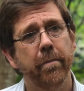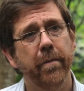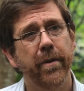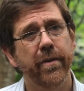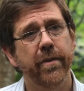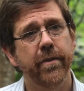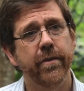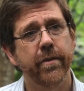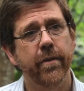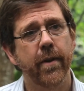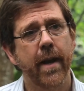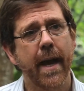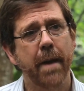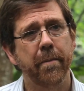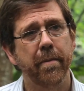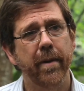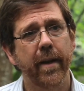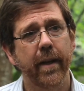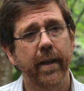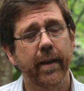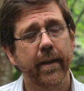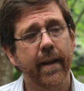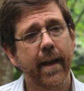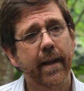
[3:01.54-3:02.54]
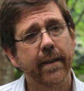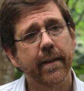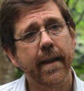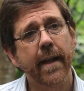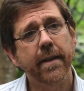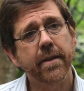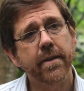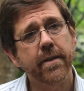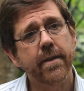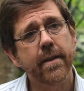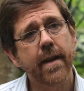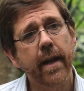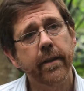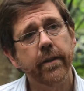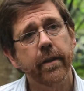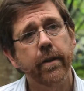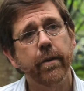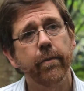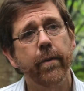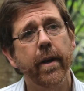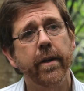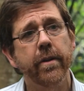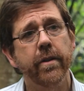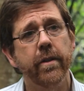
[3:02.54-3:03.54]
emissions are happening. And that, that's not the
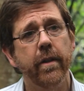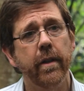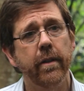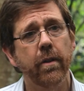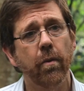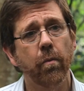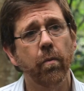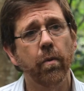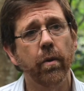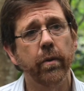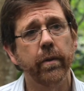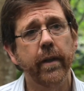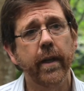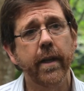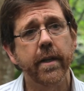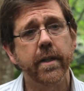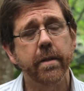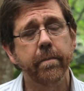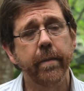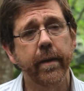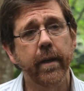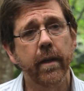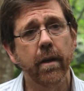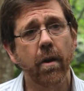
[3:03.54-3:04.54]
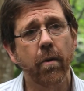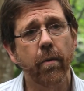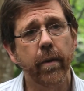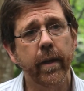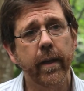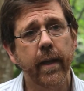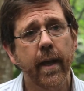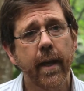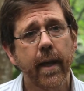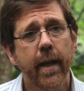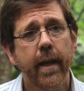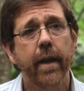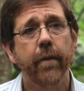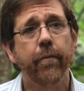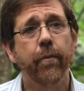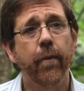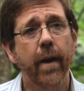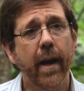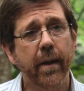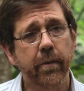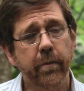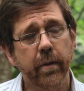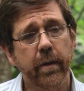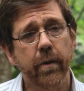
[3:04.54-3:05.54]
direction that the world needs to be going if
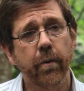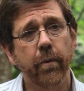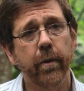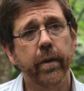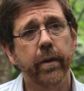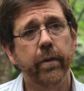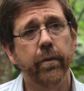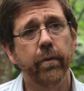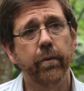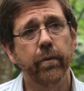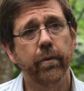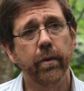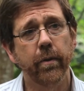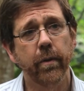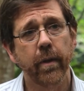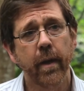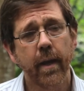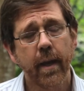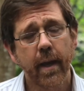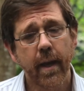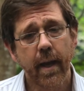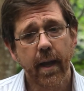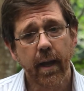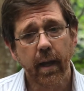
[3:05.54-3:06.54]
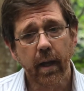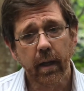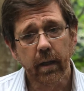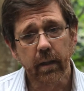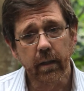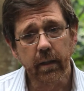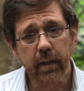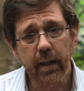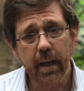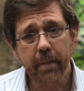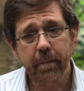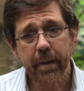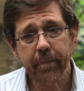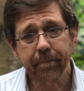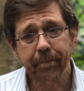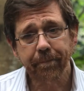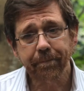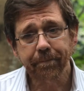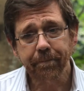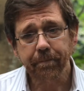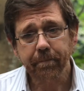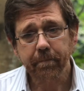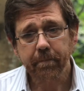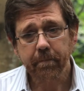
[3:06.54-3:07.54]
we're actually going to, to limit
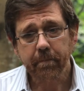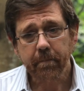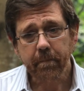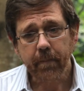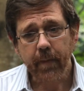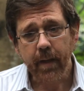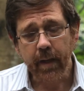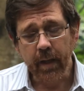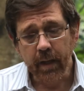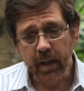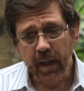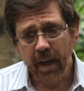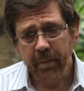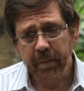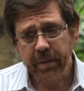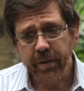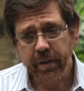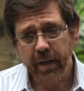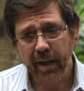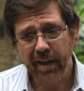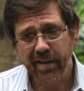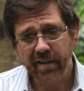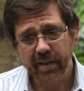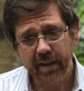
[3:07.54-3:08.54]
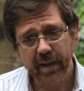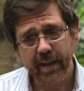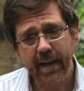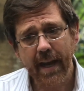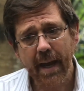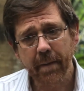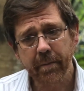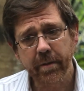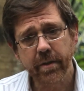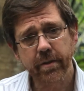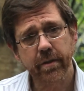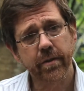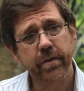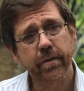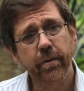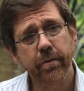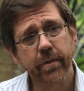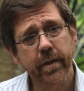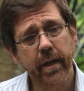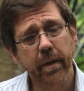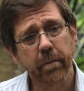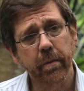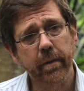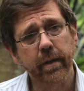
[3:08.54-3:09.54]
climate change and the damages
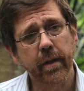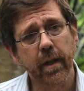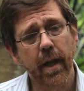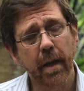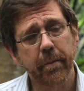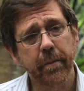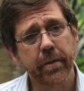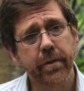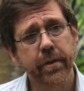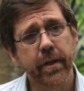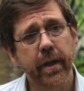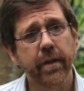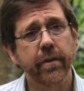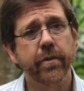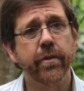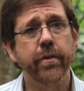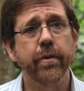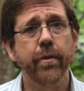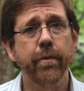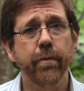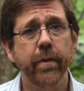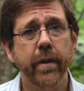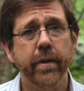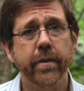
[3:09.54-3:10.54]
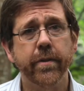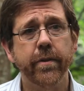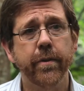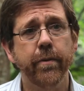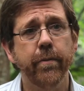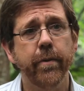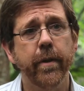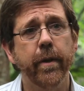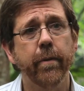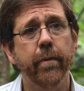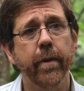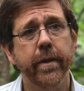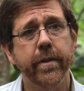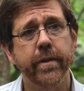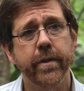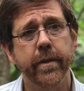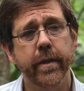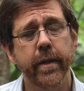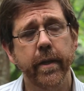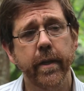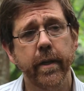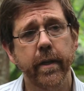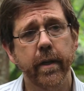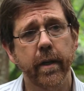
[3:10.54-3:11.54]
associated with climate change to this 2 degree
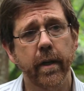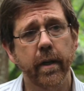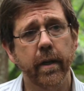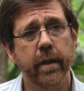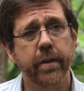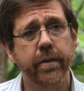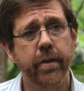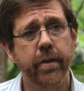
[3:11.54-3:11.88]
C uh,